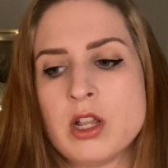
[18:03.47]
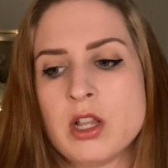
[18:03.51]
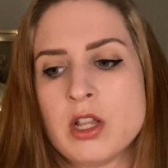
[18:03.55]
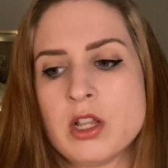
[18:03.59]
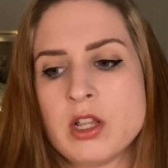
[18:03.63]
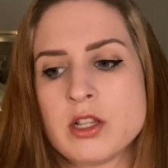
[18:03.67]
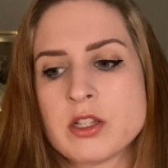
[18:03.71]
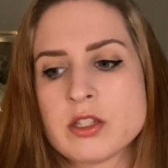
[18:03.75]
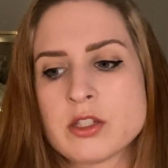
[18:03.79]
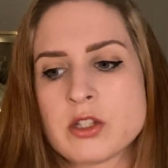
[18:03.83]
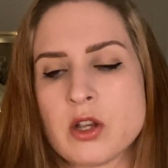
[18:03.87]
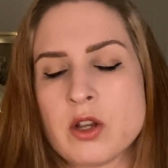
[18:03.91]

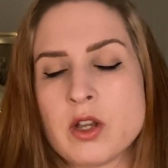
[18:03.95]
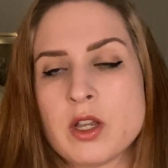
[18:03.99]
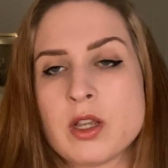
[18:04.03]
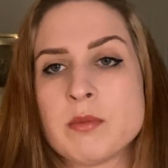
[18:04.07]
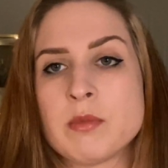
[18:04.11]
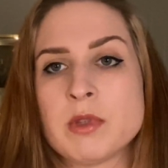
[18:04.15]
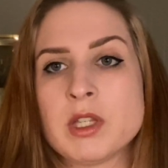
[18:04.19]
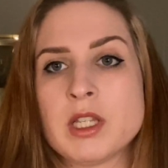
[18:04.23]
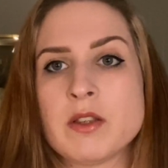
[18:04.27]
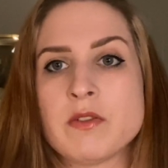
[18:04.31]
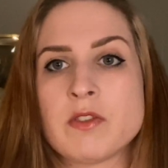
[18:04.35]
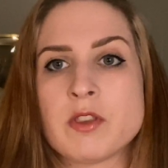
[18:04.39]
saw him
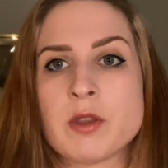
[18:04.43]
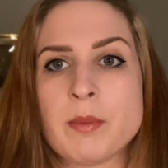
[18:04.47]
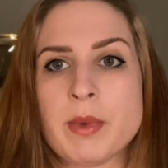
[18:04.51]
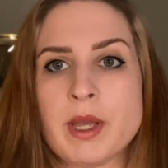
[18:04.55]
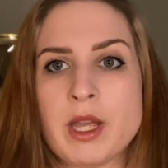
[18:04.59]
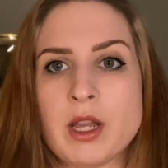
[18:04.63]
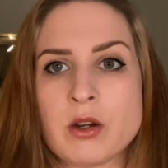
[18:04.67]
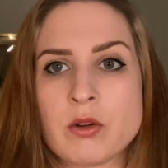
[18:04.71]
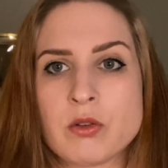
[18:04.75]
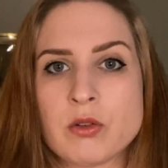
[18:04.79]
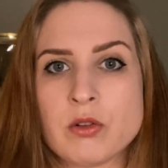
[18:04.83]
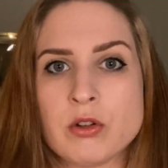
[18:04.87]
leave the
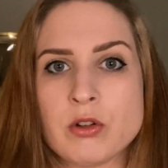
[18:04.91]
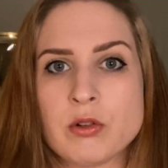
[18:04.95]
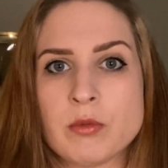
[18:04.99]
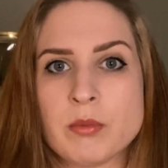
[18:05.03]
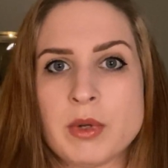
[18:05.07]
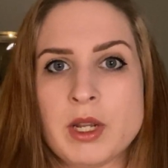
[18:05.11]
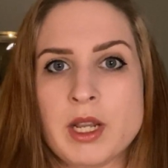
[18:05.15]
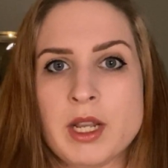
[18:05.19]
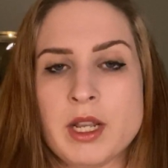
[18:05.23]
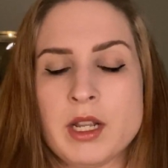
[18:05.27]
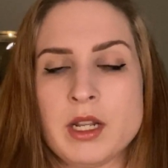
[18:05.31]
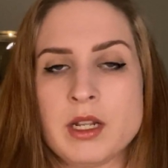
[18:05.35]
back room
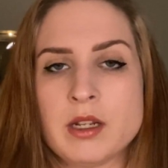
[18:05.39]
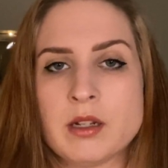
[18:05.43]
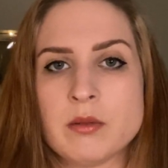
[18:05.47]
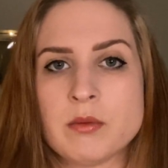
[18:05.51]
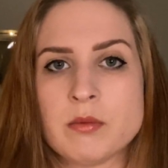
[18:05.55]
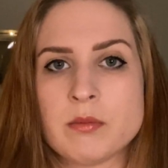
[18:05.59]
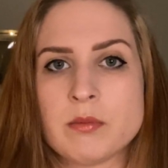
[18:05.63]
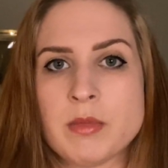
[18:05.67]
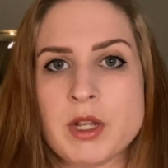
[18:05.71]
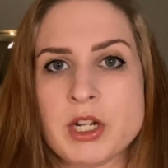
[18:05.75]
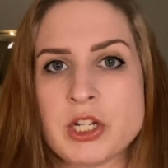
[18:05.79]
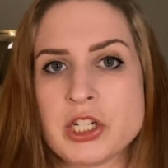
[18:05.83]
and
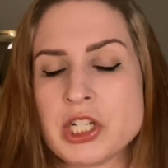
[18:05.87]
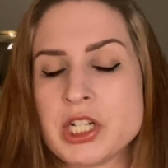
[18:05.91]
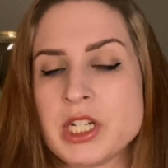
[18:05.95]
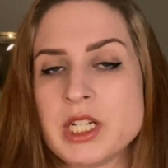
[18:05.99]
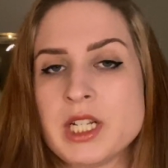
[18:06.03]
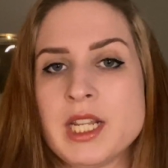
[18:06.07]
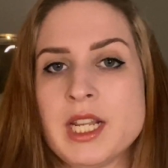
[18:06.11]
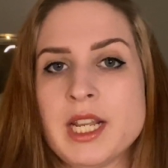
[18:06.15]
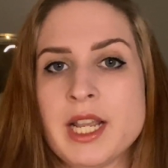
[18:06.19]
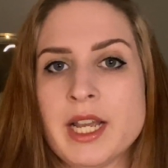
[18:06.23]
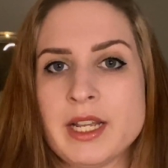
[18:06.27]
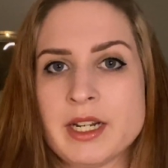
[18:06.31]
mentioned
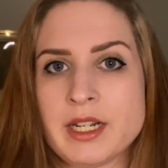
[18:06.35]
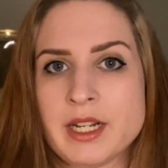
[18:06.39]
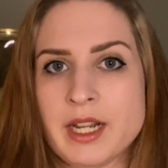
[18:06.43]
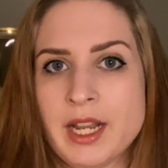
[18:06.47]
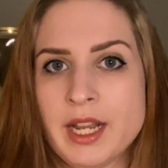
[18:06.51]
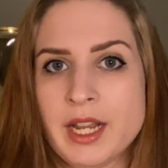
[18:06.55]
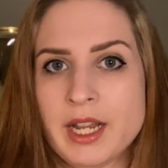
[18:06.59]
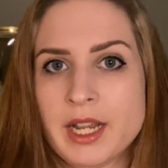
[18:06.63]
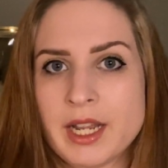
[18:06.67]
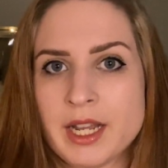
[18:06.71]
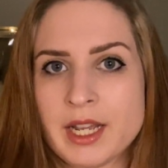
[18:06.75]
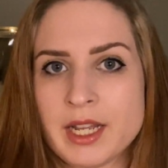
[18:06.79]
he had a
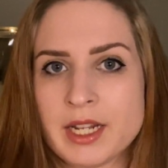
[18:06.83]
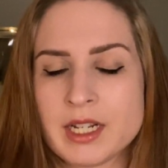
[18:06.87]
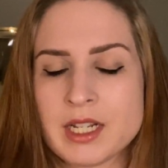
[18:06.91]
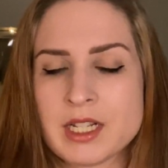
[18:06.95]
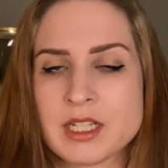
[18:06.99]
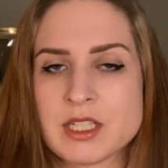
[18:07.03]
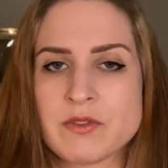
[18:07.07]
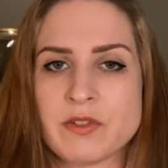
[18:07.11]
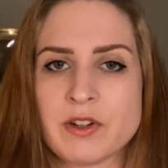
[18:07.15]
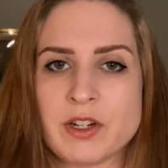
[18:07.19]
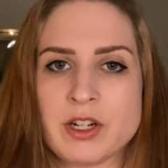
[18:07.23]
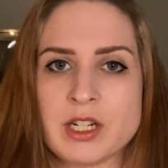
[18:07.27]
hat, it's
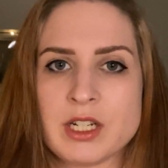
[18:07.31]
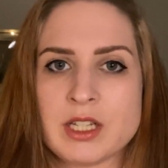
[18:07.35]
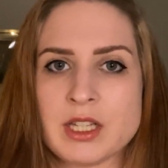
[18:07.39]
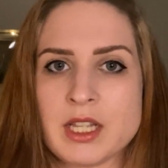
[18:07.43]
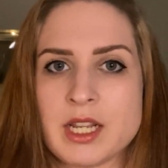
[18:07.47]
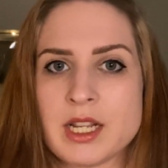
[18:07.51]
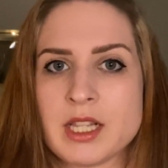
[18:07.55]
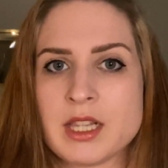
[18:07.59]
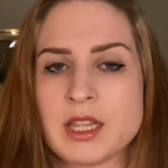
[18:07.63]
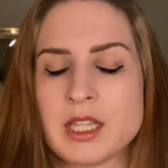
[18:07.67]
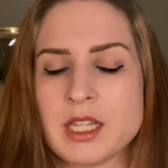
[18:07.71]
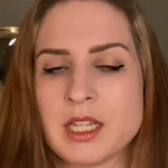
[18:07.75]
very
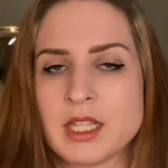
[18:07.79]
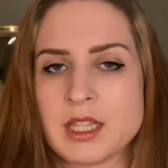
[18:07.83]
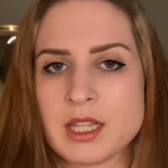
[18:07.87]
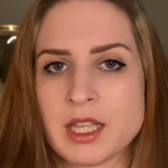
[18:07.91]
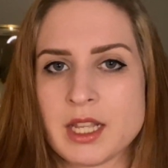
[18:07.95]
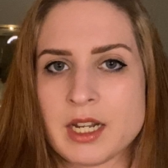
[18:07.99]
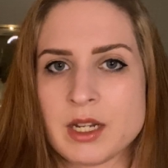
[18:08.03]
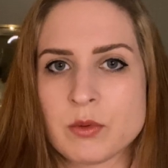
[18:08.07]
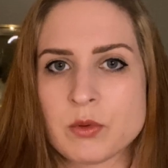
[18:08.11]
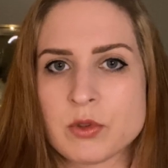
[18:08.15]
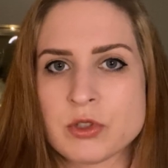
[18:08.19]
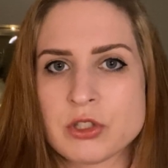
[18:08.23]
likely that
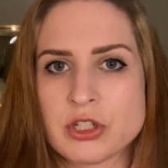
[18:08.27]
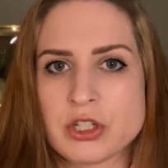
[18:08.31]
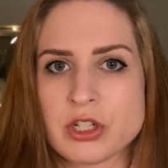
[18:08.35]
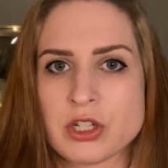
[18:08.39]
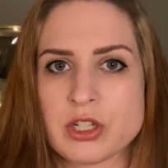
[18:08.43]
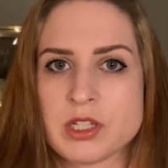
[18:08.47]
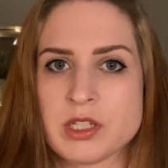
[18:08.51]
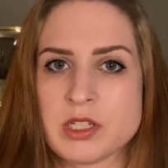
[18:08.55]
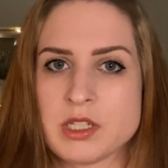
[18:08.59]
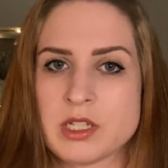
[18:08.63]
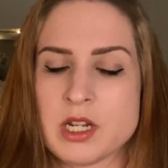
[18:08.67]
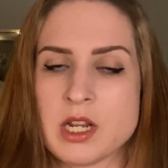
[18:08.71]
it was
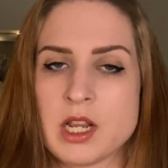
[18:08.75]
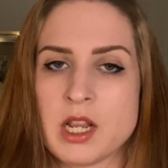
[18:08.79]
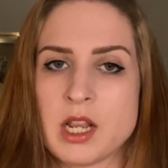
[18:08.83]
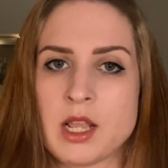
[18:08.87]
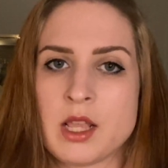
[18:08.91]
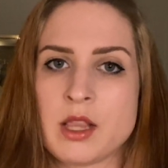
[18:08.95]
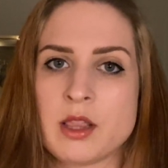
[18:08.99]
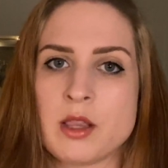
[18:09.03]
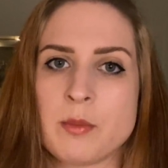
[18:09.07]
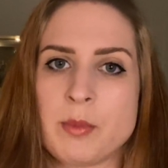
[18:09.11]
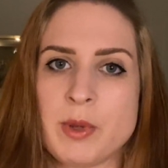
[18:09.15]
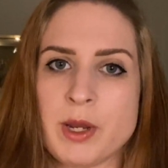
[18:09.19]
just
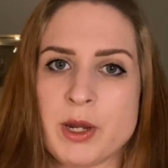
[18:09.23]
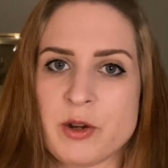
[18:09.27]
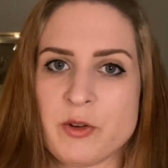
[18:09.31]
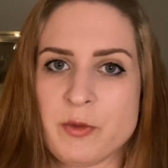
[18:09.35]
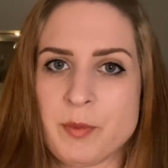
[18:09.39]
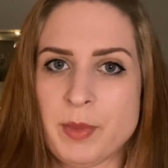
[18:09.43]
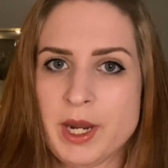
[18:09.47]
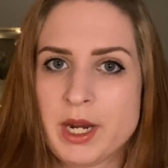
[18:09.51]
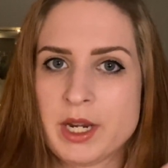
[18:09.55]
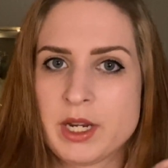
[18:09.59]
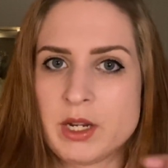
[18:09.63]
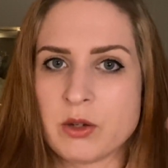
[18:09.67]
the pair of
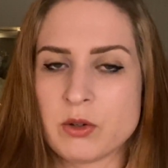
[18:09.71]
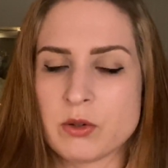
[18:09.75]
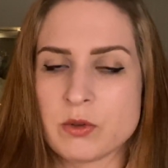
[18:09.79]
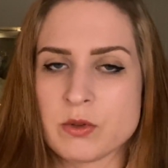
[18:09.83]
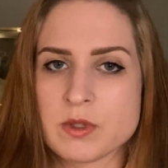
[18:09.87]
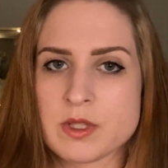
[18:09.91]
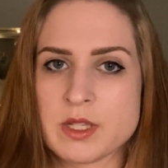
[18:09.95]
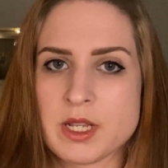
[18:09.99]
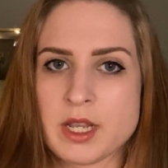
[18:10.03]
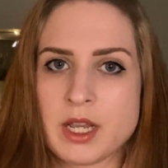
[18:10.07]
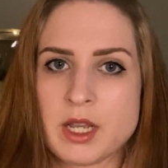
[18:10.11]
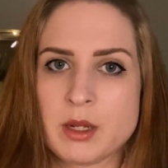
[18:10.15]
pantyhose
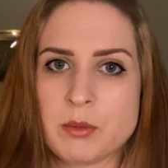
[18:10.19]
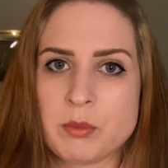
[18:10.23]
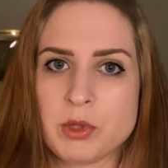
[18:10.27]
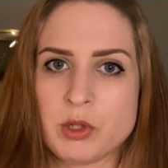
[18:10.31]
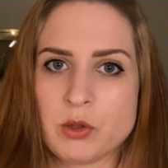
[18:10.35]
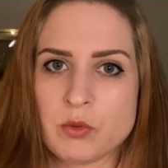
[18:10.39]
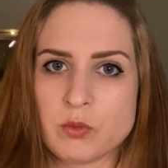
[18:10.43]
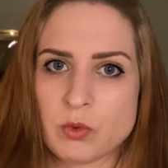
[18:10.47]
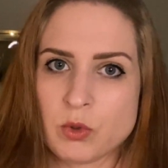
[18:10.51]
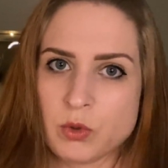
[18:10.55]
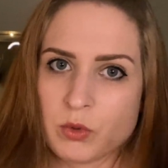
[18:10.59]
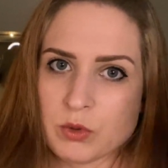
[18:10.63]
that had been
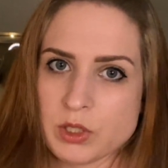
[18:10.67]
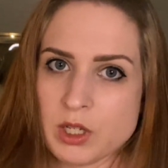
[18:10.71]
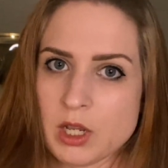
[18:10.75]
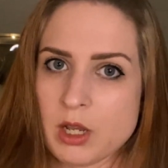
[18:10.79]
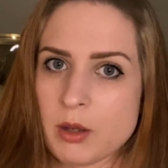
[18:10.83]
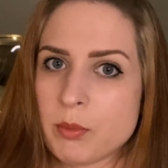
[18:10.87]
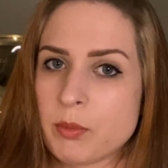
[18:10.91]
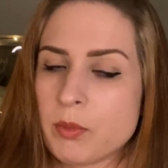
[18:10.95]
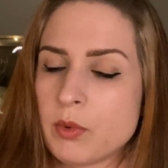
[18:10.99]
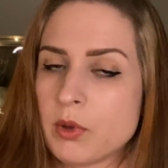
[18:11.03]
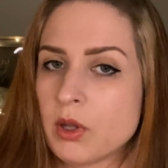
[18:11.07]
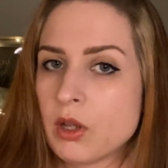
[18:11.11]
rolled
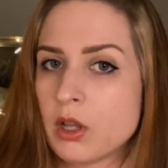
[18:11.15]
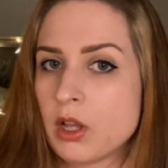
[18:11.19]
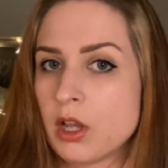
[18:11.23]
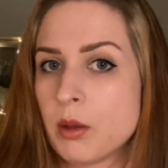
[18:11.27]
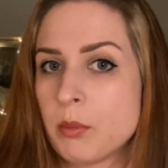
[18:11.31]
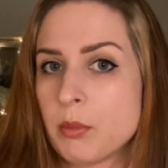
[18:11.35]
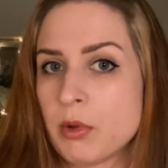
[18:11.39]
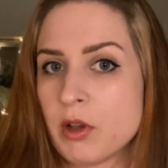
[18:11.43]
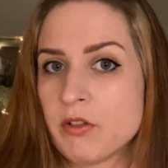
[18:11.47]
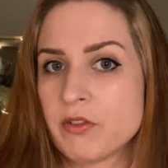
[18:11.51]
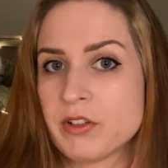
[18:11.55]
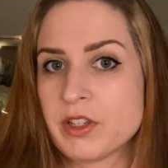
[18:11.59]
up
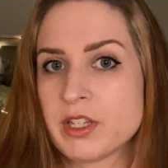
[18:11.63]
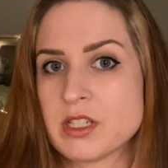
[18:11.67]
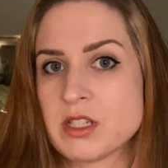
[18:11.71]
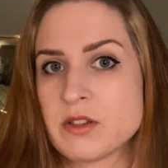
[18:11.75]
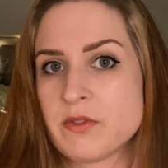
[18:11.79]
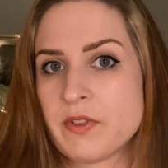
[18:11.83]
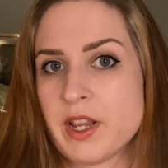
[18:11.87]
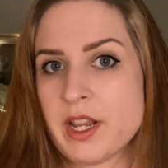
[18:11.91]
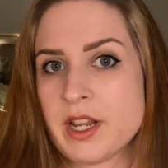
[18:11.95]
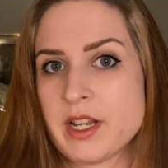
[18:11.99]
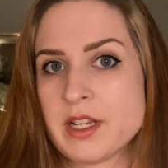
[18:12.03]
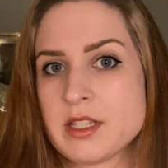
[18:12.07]
above his
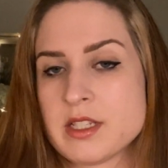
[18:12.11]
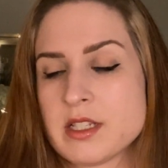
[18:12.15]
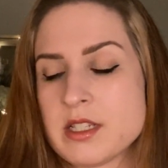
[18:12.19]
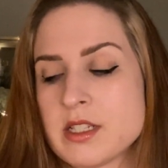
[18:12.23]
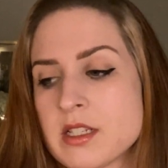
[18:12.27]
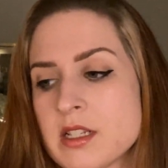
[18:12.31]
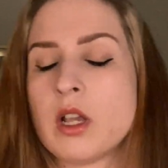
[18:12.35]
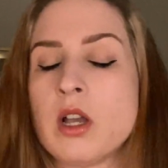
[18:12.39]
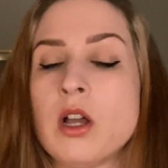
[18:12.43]
face.